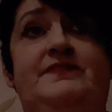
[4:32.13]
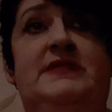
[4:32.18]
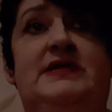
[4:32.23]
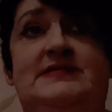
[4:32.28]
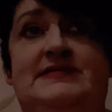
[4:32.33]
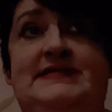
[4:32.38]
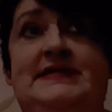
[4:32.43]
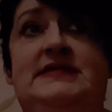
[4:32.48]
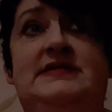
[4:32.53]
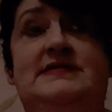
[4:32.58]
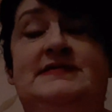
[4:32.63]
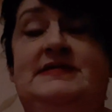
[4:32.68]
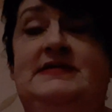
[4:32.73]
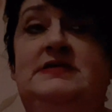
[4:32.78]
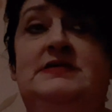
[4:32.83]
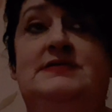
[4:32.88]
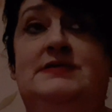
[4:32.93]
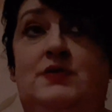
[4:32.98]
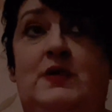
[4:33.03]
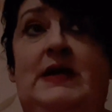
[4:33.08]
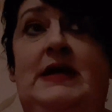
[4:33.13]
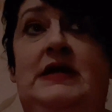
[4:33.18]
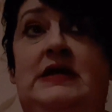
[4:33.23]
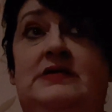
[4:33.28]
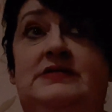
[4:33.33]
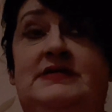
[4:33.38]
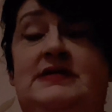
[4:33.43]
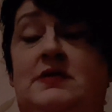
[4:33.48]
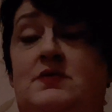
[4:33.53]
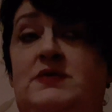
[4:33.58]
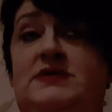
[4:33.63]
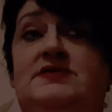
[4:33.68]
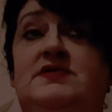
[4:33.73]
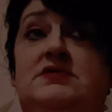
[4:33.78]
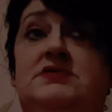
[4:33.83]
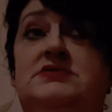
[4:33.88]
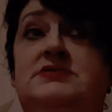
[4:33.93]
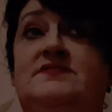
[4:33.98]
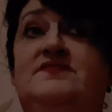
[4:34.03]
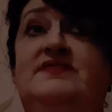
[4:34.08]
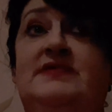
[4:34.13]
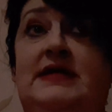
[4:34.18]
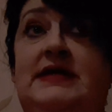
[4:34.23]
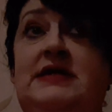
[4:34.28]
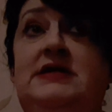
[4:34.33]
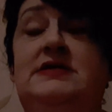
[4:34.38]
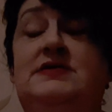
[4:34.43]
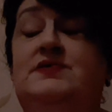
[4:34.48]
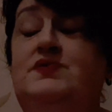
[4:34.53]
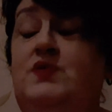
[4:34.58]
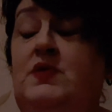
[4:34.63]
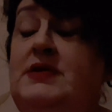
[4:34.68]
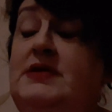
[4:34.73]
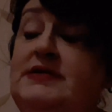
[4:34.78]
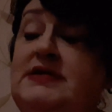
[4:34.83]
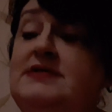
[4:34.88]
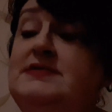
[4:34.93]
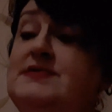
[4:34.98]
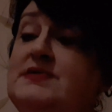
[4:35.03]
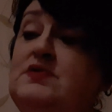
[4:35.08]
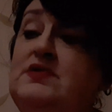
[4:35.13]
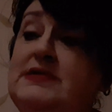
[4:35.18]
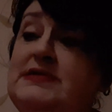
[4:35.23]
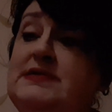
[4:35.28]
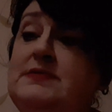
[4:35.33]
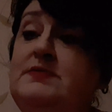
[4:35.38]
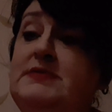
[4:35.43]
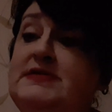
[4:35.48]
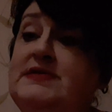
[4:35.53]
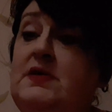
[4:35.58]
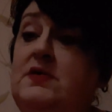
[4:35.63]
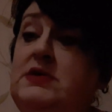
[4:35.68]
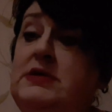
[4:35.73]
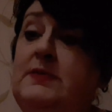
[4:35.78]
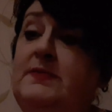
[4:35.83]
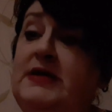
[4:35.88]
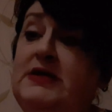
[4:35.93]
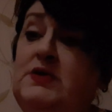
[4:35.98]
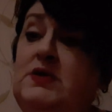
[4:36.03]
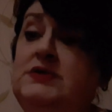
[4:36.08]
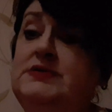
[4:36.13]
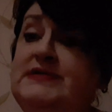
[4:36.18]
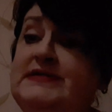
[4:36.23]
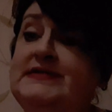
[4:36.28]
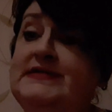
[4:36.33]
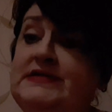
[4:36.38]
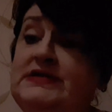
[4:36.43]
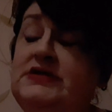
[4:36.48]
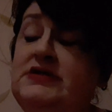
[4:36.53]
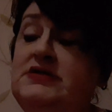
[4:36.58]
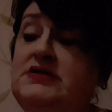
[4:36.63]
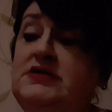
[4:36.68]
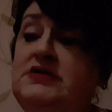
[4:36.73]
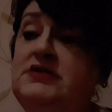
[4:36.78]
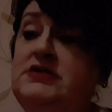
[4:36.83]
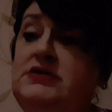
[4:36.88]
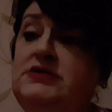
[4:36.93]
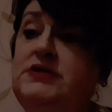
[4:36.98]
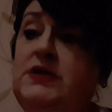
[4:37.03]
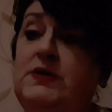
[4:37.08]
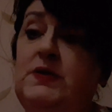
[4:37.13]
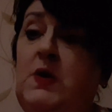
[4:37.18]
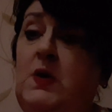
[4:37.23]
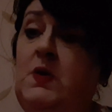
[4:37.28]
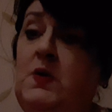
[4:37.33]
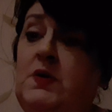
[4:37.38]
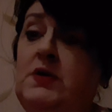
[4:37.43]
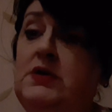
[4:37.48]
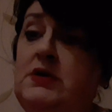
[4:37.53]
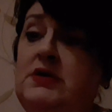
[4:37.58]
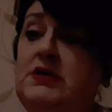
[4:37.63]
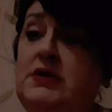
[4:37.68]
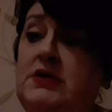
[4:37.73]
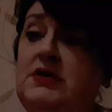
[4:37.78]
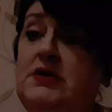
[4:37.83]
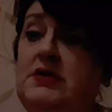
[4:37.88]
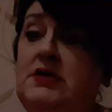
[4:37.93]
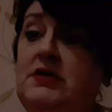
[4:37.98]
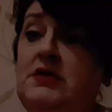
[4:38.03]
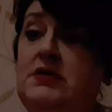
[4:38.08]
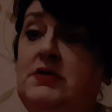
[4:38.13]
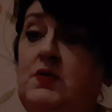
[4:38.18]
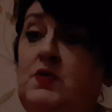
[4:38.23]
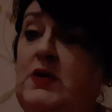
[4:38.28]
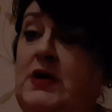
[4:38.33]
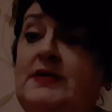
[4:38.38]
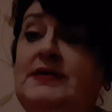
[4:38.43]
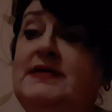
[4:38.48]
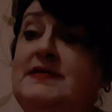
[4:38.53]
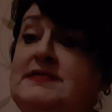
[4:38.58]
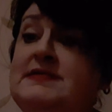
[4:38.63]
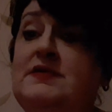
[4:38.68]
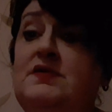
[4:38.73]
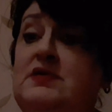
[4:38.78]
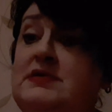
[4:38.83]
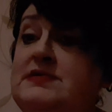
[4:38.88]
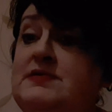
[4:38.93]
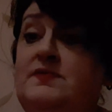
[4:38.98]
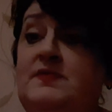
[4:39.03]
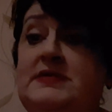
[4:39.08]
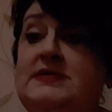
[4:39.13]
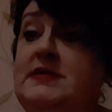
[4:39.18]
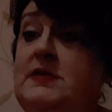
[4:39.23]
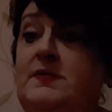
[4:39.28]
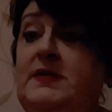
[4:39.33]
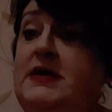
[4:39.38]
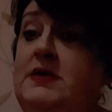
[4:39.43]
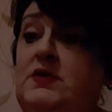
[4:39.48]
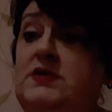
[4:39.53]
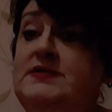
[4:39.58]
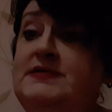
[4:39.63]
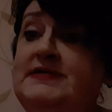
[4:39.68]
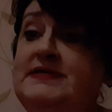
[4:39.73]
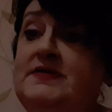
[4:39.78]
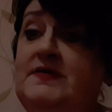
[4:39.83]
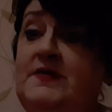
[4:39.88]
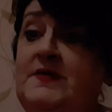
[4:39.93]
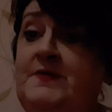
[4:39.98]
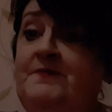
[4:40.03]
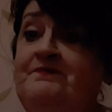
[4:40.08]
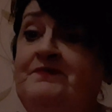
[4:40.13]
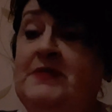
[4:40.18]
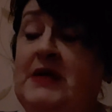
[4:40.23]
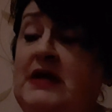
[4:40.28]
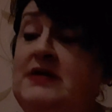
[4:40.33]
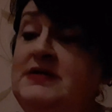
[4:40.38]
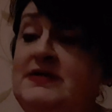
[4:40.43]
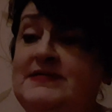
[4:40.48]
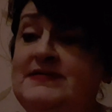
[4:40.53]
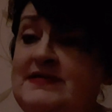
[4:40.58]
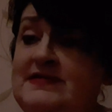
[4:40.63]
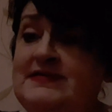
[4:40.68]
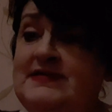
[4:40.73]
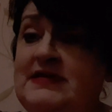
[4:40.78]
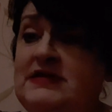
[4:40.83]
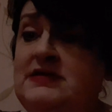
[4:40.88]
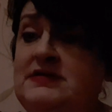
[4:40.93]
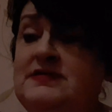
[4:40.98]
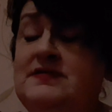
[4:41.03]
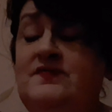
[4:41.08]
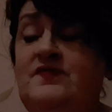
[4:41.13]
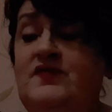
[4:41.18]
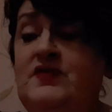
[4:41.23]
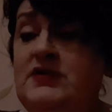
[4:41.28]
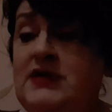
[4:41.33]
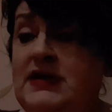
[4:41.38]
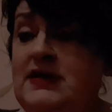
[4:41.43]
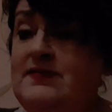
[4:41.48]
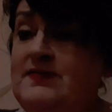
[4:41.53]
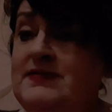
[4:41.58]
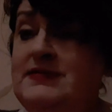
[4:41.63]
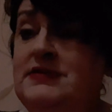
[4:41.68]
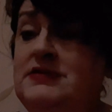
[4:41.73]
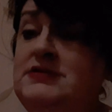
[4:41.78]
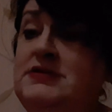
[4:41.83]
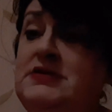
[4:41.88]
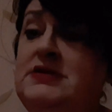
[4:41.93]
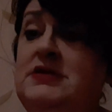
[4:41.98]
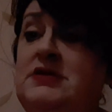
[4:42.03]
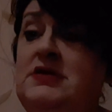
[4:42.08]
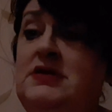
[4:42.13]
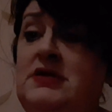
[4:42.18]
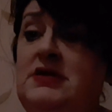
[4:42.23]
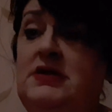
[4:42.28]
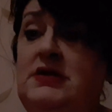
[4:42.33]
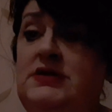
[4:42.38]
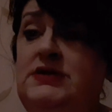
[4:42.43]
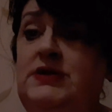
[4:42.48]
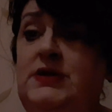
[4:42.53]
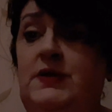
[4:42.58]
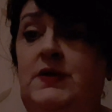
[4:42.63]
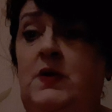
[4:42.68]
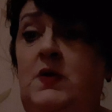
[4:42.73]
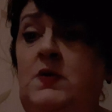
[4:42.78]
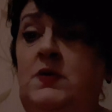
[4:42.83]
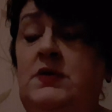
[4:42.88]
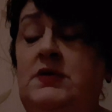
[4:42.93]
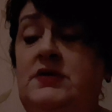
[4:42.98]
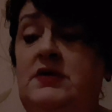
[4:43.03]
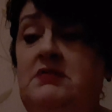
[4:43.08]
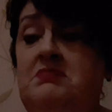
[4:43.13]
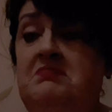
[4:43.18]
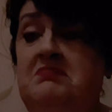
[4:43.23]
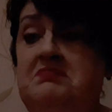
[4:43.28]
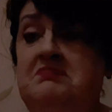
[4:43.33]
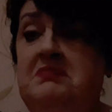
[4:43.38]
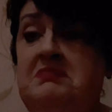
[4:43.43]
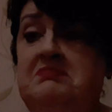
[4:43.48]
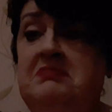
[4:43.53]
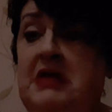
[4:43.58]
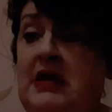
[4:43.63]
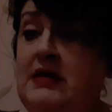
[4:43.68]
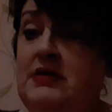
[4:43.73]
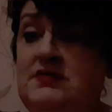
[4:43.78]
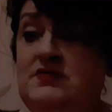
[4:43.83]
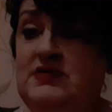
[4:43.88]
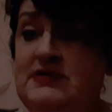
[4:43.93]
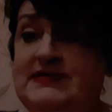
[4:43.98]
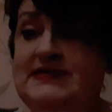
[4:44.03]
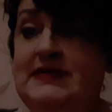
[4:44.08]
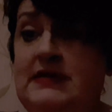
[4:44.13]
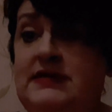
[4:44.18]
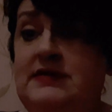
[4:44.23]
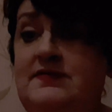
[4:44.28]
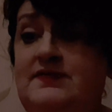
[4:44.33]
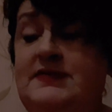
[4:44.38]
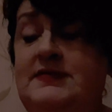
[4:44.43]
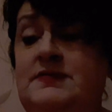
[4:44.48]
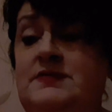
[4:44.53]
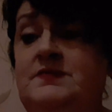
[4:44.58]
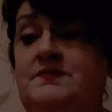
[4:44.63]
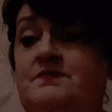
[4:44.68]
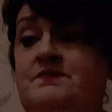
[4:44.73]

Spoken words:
season as well, that we don't forget what is Christmas all about, you know. What is Christmas about? And it's the season for giving, you know, and receiving.